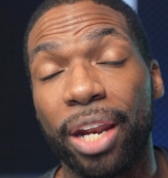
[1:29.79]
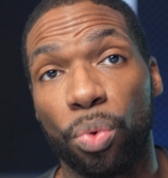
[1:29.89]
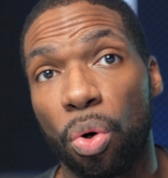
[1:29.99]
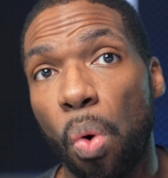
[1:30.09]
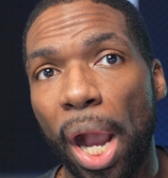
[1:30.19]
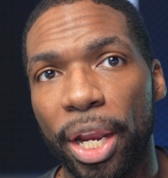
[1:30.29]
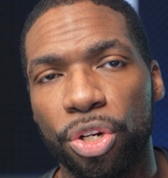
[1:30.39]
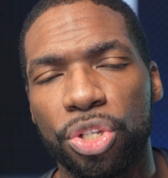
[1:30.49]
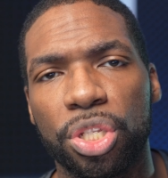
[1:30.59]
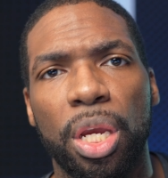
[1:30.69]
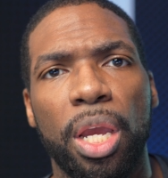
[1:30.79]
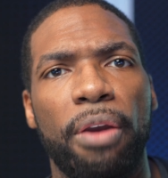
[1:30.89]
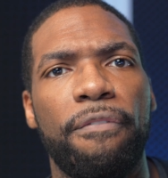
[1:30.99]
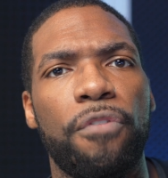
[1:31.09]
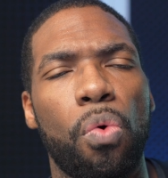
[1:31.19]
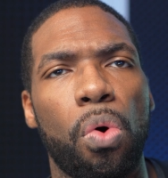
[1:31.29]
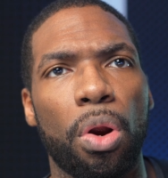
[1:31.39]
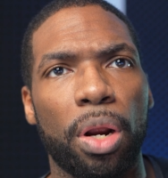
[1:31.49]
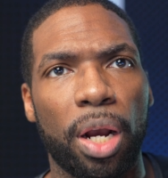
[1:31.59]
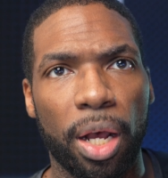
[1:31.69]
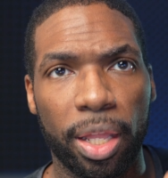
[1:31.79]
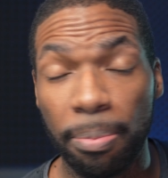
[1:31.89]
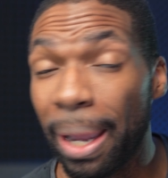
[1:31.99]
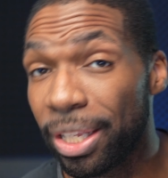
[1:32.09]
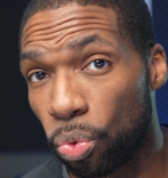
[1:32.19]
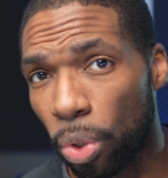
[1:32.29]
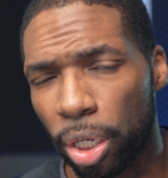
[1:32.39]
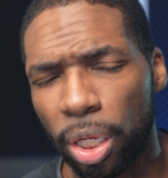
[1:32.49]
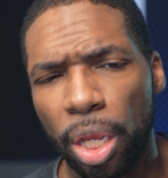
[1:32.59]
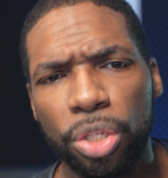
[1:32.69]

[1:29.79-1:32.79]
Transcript: it requires for the mic to work.